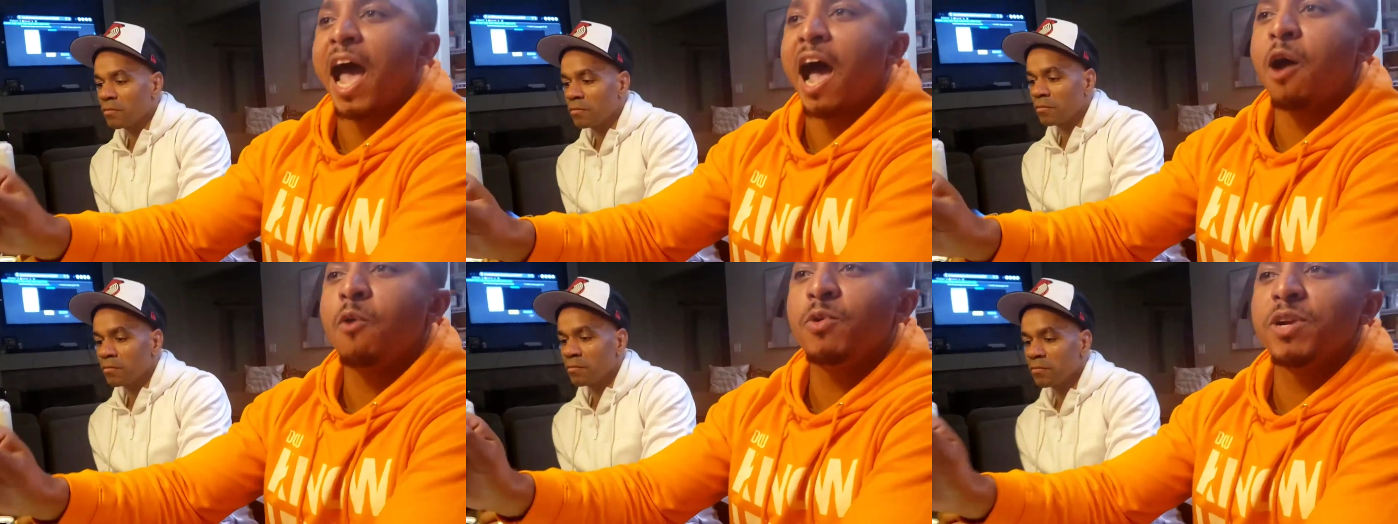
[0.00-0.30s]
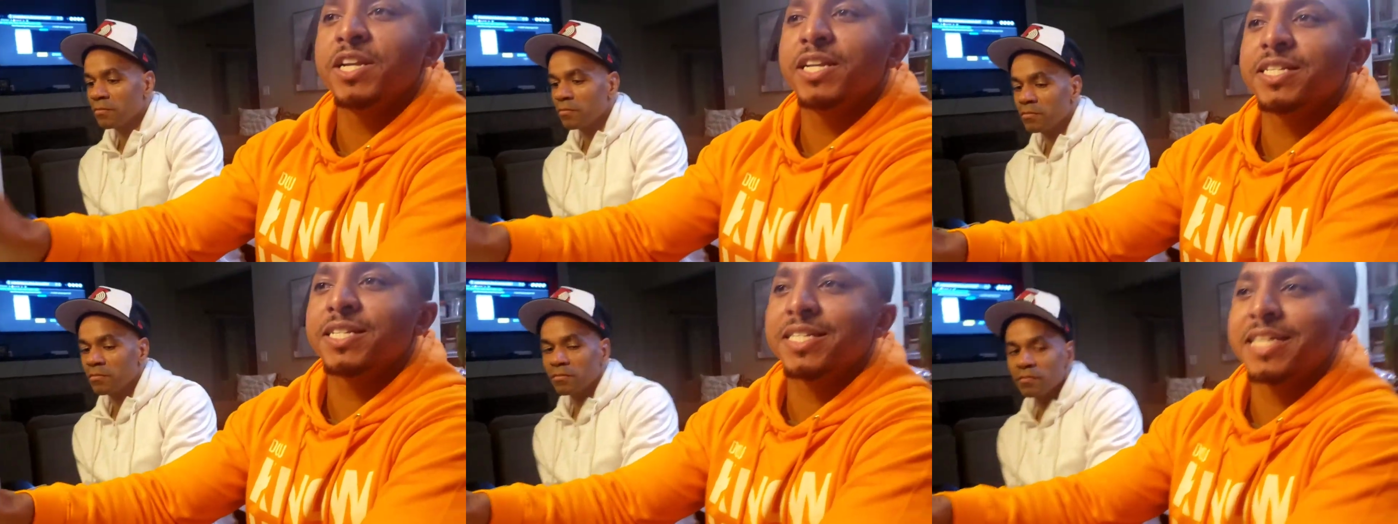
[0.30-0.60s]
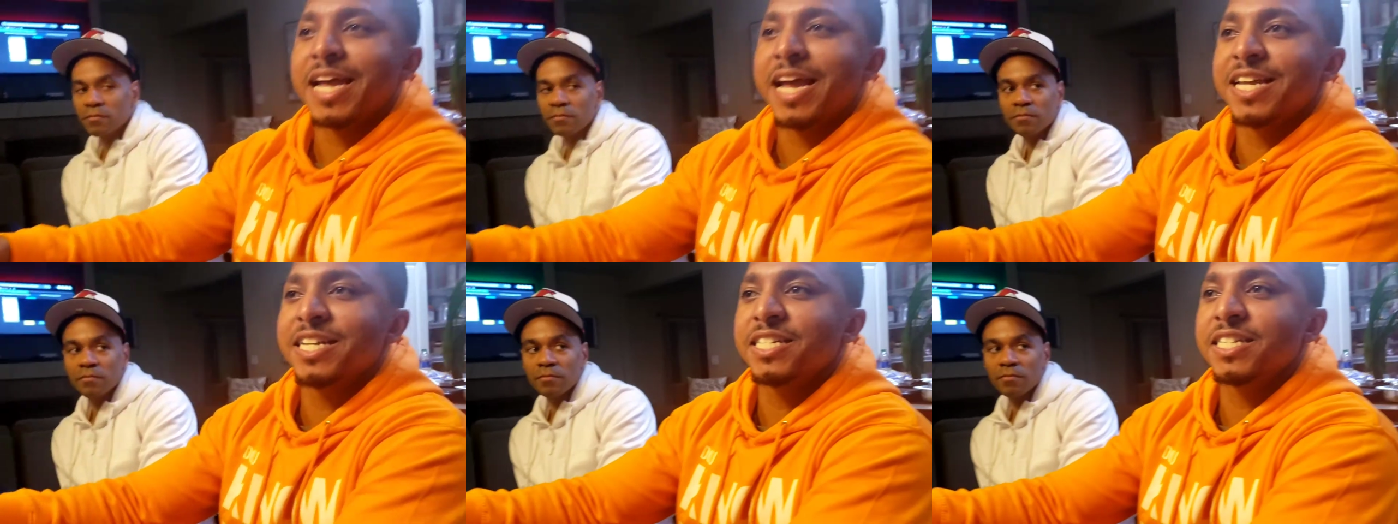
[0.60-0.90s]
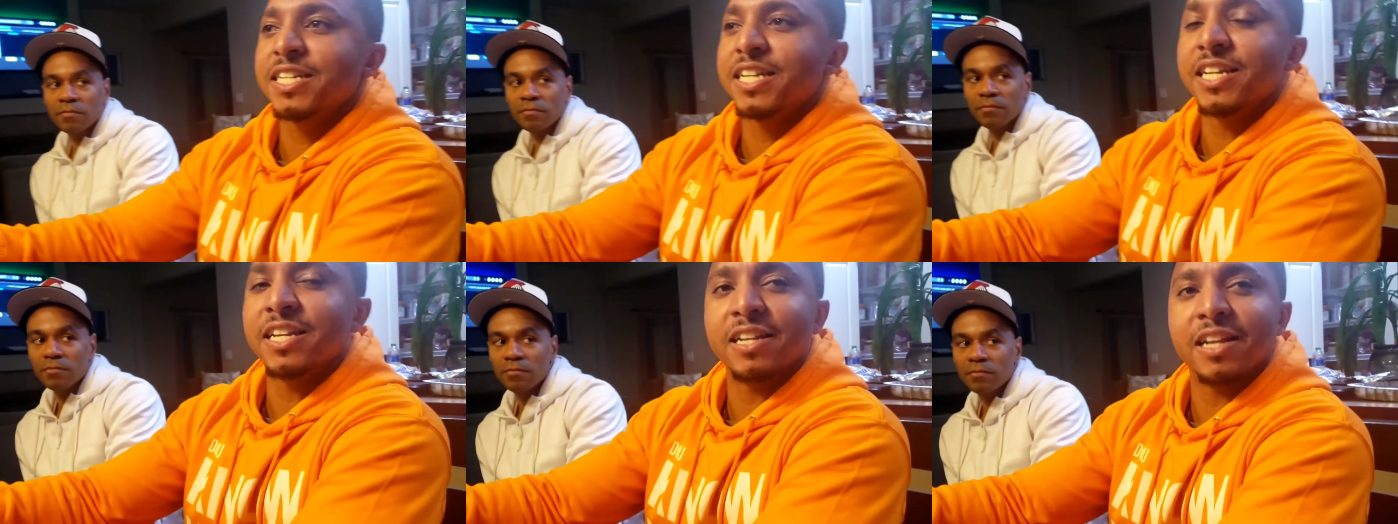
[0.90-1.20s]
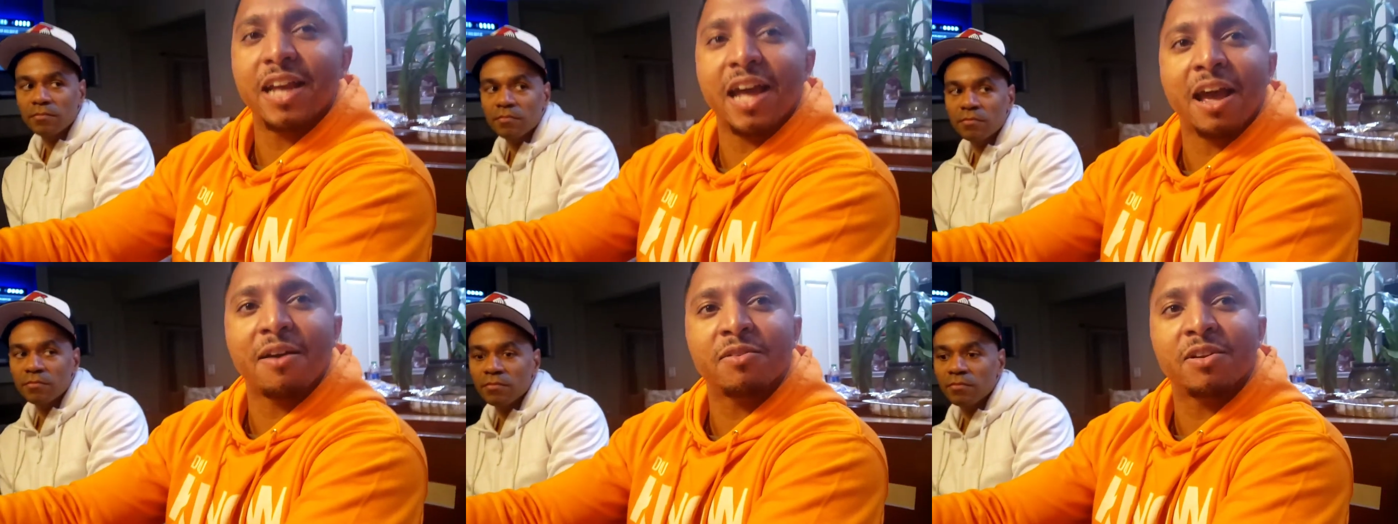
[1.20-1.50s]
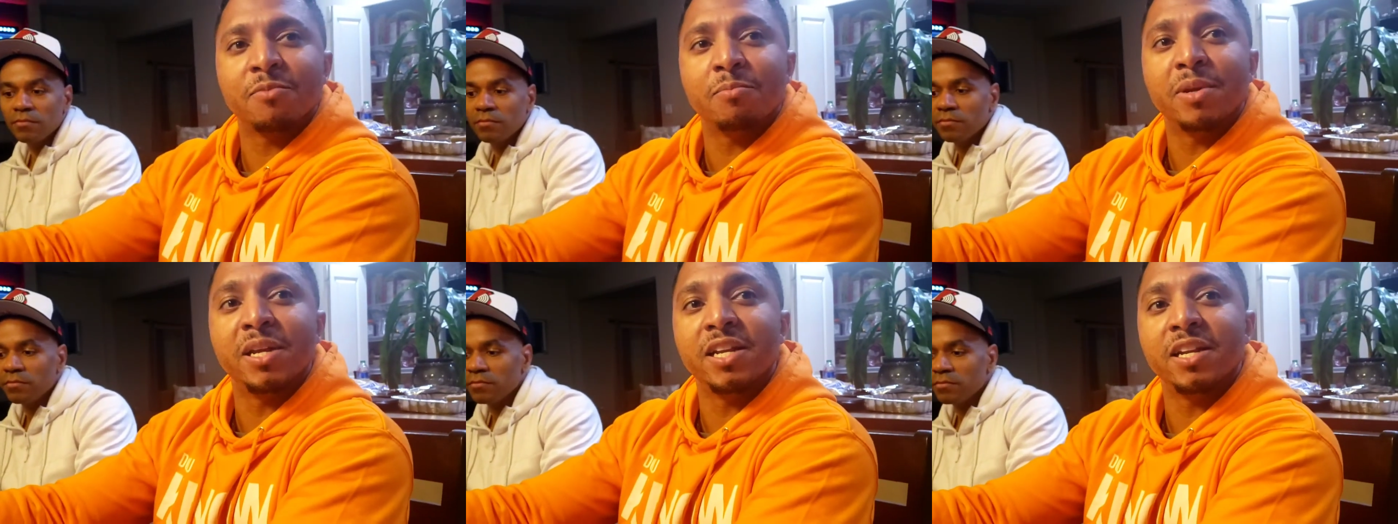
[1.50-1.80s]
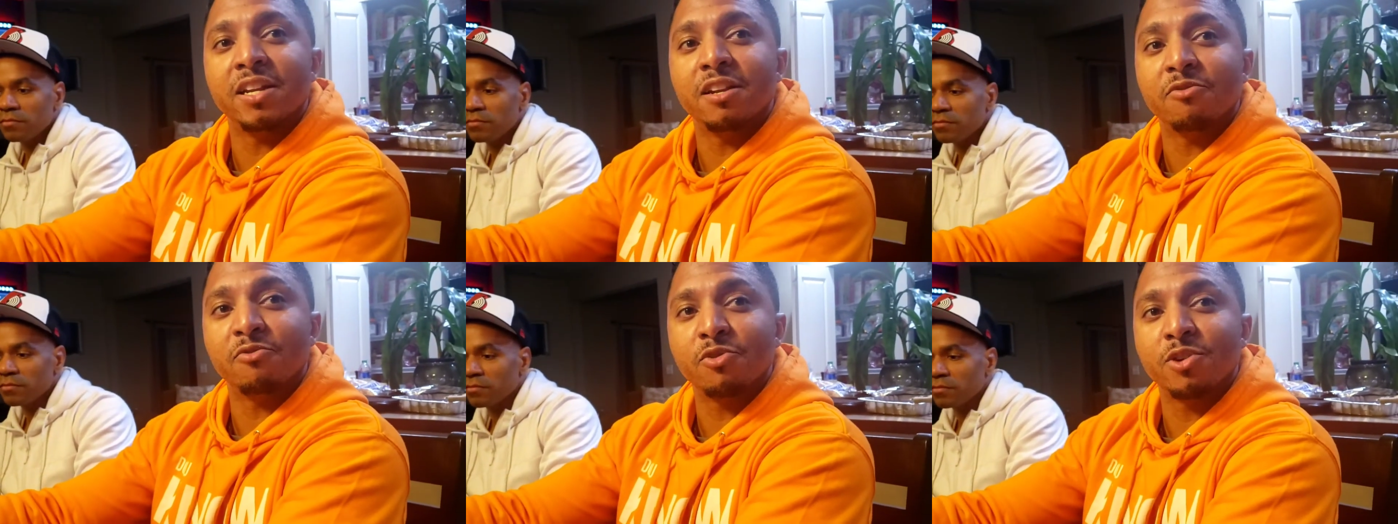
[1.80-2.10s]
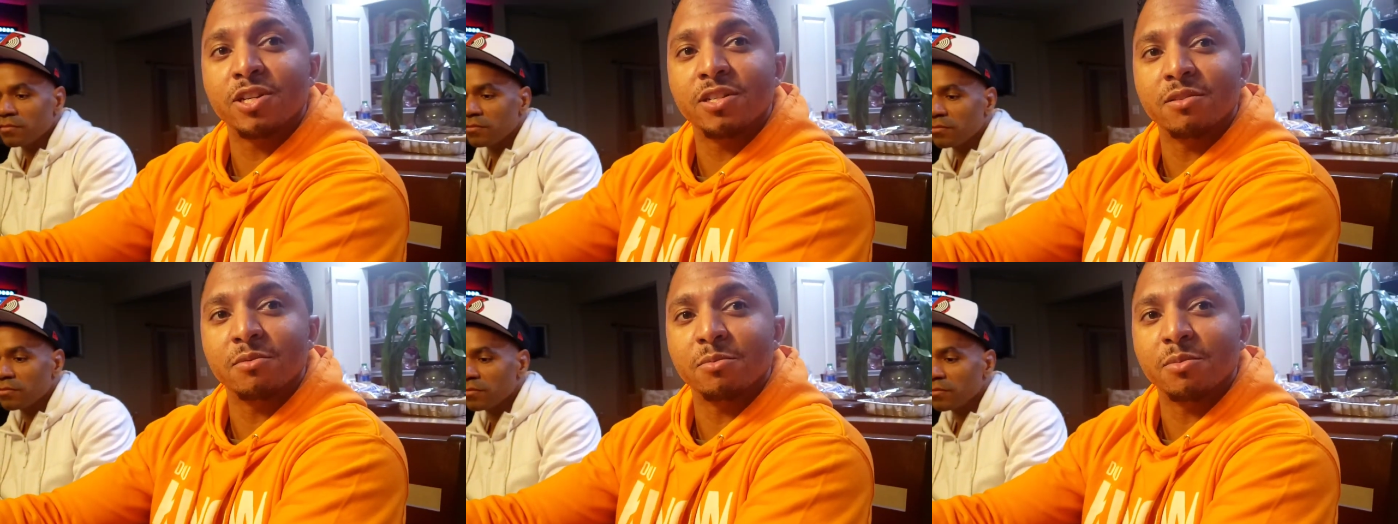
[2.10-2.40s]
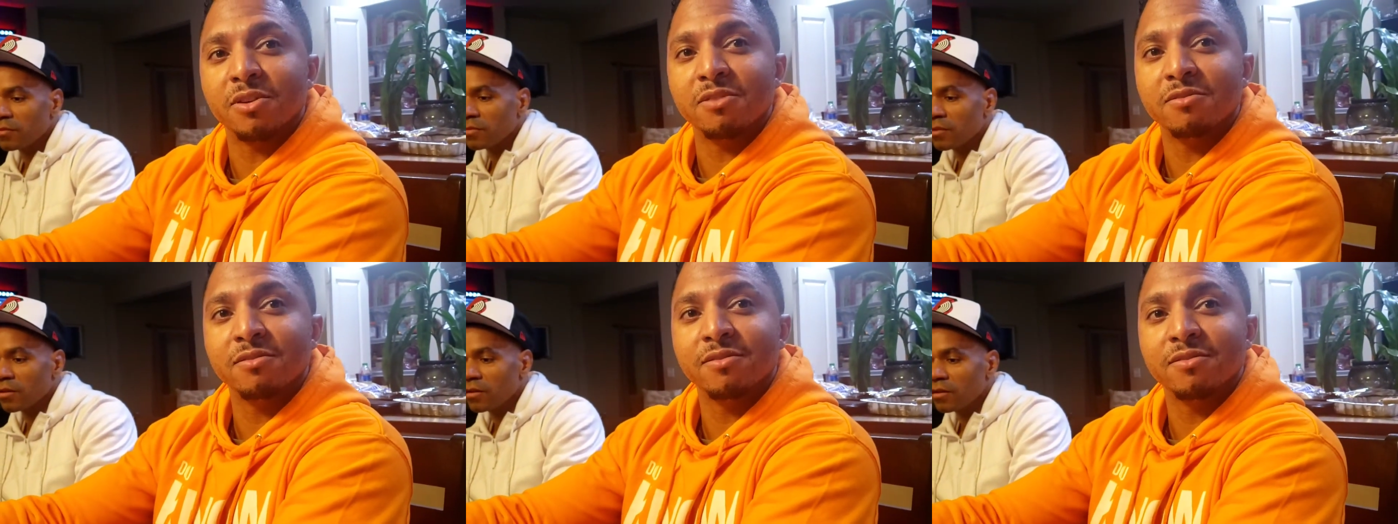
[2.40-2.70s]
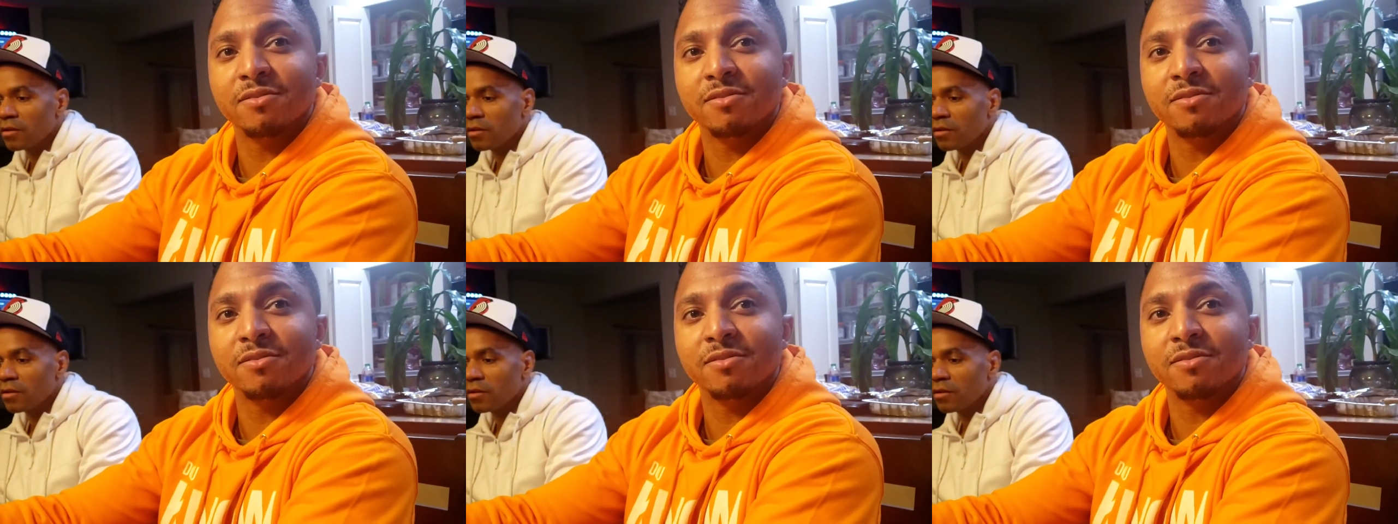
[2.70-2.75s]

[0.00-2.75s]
Speaker 1: How would this taste after being in the freezer, bro?